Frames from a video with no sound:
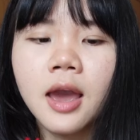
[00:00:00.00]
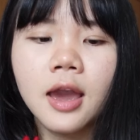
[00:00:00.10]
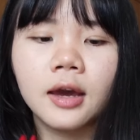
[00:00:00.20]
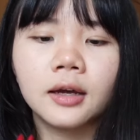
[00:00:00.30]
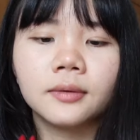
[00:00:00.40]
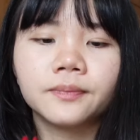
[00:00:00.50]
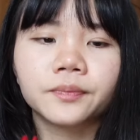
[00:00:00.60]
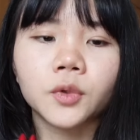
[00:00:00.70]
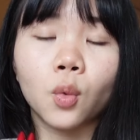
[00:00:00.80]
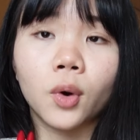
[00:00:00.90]
And
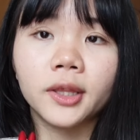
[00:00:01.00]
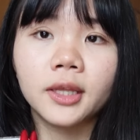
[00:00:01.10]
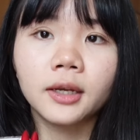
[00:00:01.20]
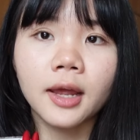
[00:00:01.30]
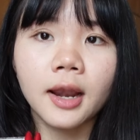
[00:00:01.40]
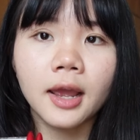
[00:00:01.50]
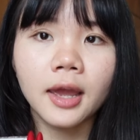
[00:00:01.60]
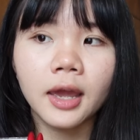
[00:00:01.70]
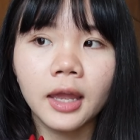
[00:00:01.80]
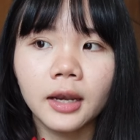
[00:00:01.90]
one thing that I
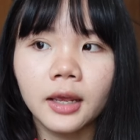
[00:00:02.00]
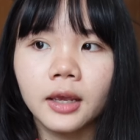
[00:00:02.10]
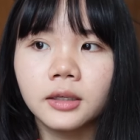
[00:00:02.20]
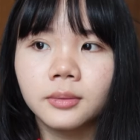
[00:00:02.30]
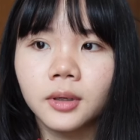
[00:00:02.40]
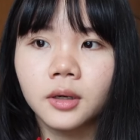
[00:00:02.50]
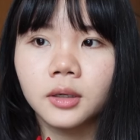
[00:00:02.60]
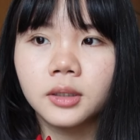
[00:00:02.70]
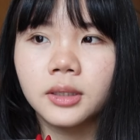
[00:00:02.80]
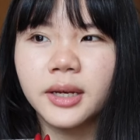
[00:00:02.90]
hate is
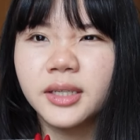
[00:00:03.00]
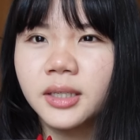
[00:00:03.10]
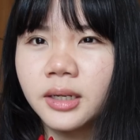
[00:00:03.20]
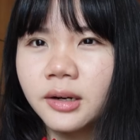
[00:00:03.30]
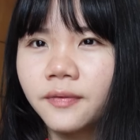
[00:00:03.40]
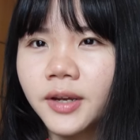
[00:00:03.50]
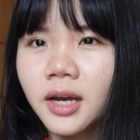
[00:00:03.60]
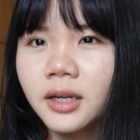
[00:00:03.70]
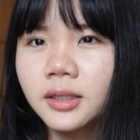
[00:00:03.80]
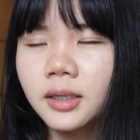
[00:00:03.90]
because they served
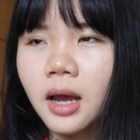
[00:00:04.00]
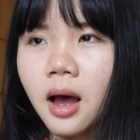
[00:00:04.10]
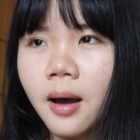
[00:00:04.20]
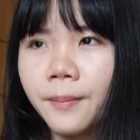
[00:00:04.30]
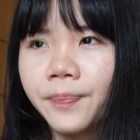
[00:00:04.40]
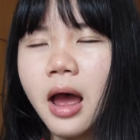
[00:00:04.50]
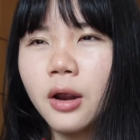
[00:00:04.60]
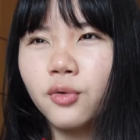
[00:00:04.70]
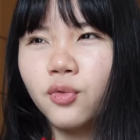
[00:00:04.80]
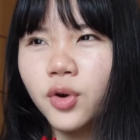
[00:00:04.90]
us a
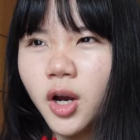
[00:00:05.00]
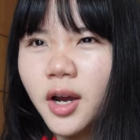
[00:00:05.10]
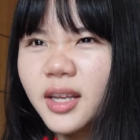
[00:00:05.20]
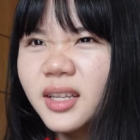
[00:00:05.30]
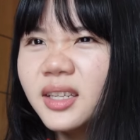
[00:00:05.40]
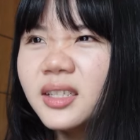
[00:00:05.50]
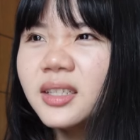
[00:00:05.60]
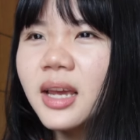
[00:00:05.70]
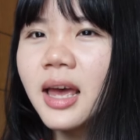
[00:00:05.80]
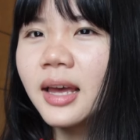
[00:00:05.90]

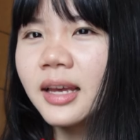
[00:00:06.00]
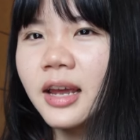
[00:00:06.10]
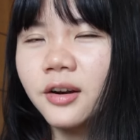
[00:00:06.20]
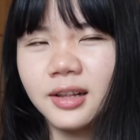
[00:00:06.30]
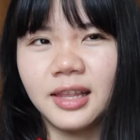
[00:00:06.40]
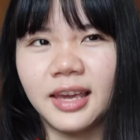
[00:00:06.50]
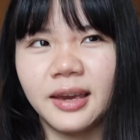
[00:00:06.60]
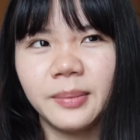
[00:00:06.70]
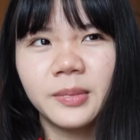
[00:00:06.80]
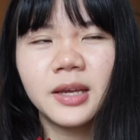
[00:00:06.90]
rotten
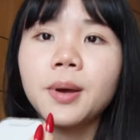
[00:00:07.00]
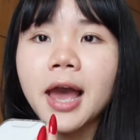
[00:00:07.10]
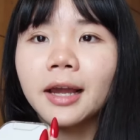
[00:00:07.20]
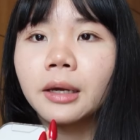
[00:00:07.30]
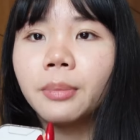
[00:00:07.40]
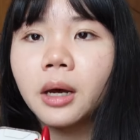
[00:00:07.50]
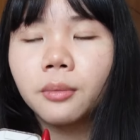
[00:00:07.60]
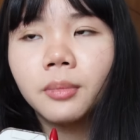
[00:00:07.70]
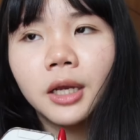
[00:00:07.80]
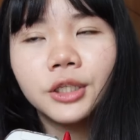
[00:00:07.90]
clam. Back
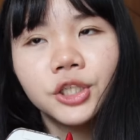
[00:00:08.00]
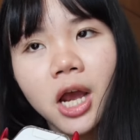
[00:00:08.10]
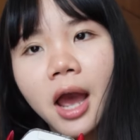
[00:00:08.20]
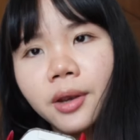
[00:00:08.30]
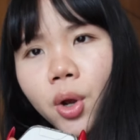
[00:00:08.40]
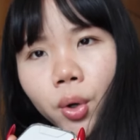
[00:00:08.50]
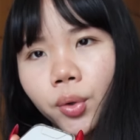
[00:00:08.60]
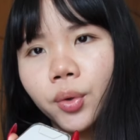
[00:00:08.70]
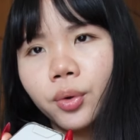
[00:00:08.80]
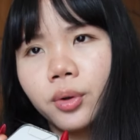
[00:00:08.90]
about my
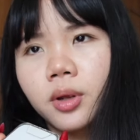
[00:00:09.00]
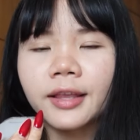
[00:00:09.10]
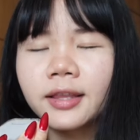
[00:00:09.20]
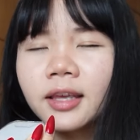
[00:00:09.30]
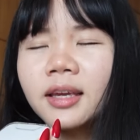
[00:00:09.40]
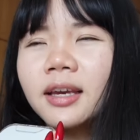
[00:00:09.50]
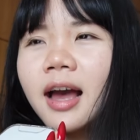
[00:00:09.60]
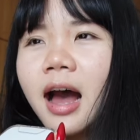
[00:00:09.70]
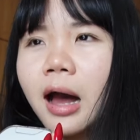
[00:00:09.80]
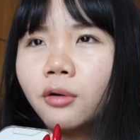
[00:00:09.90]
childhood. I think
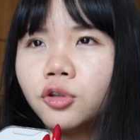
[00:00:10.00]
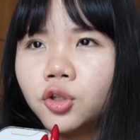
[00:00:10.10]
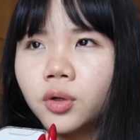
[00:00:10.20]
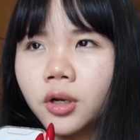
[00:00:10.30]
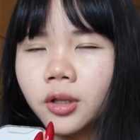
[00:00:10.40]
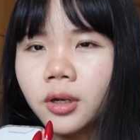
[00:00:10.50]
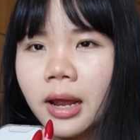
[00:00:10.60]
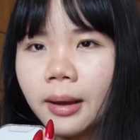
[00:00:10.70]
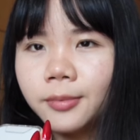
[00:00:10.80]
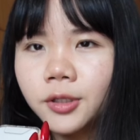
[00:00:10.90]
I'll do another
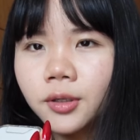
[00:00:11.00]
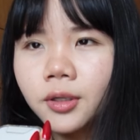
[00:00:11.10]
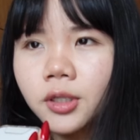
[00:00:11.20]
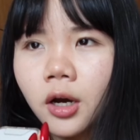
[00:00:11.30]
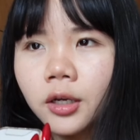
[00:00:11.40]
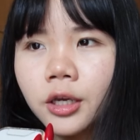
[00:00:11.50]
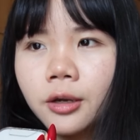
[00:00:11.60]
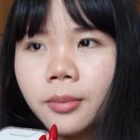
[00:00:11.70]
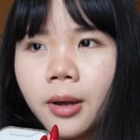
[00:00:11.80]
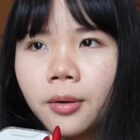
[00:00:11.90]
episode
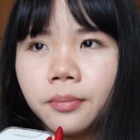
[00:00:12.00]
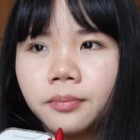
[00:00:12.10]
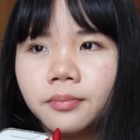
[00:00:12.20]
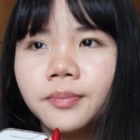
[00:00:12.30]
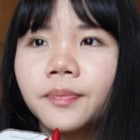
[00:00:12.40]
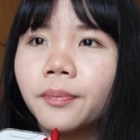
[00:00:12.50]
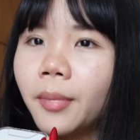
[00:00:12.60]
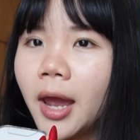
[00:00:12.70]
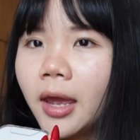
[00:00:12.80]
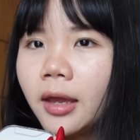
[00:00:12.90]
talking about
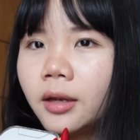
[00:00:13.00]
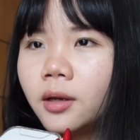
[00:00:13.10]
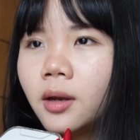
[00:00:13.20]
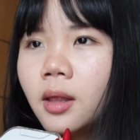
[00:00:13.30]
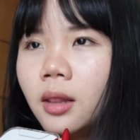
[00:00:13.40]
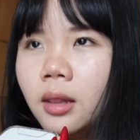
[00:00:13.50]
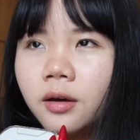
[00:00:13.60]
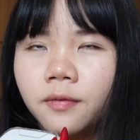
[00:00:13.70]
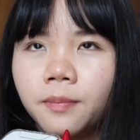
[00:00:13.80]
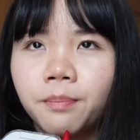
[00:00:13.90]
my
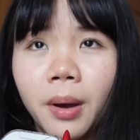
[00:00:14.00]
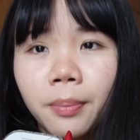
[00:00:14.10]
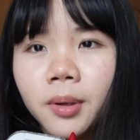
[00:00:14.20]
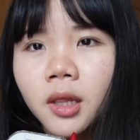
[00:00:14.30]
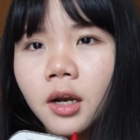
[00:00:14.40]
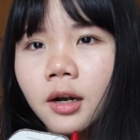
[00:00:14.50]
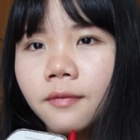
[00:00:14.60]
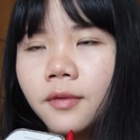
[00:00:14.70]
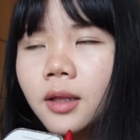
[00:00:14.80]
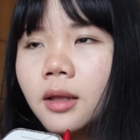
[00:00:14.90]
love popular